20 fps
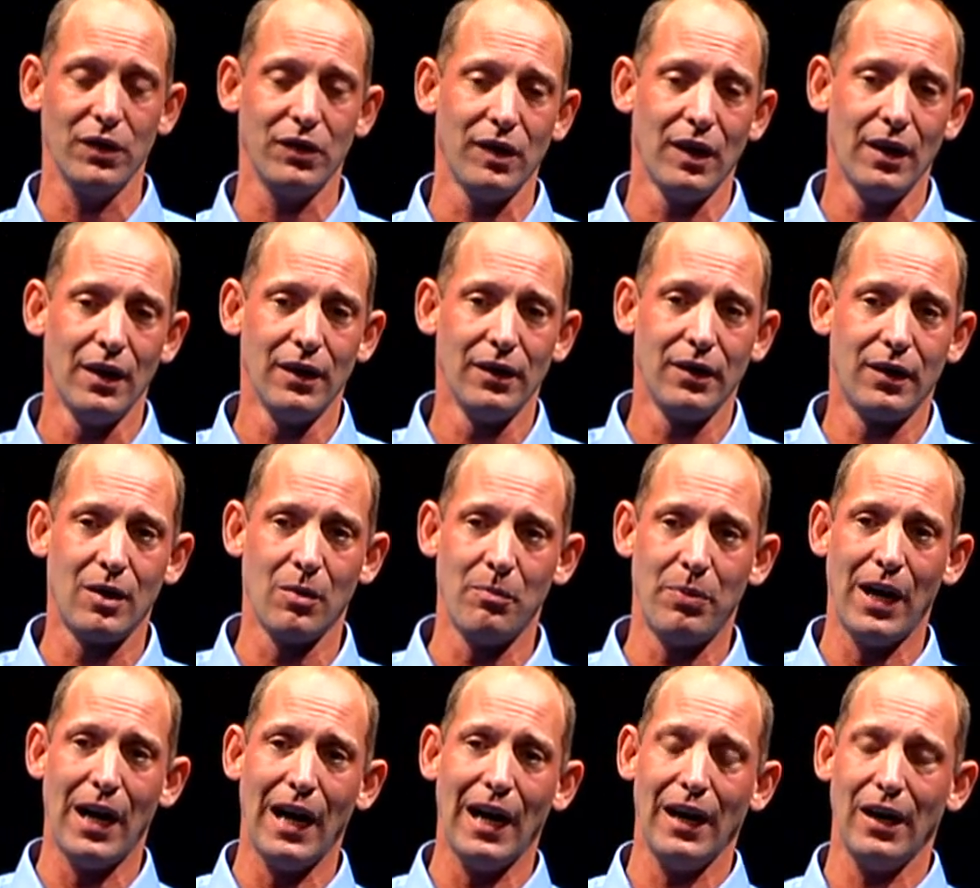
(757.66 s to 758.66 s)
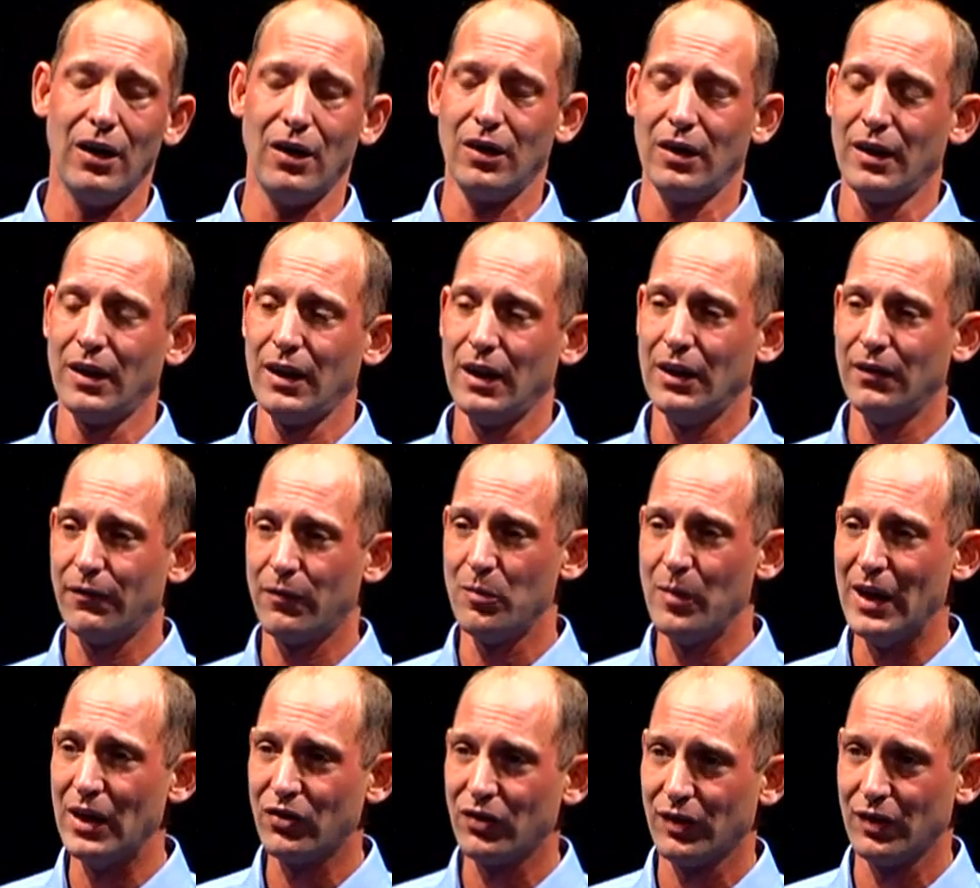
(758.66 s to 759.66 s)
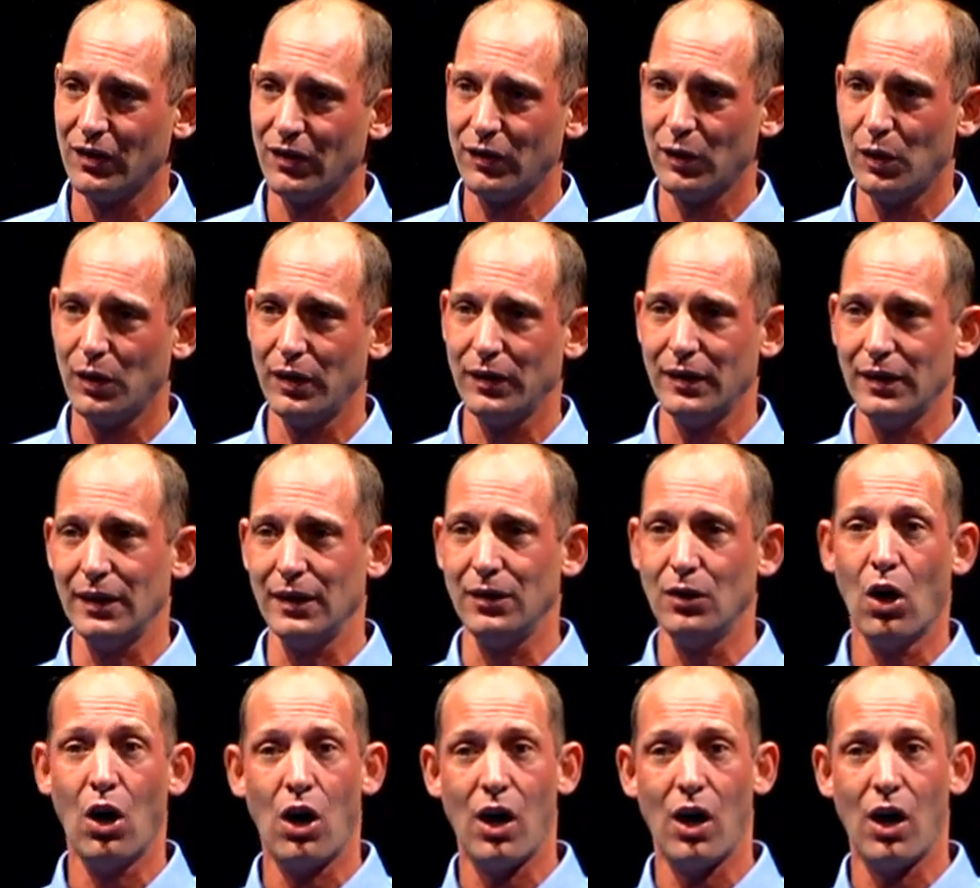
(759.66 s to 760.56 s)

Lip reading: was to compile information so that the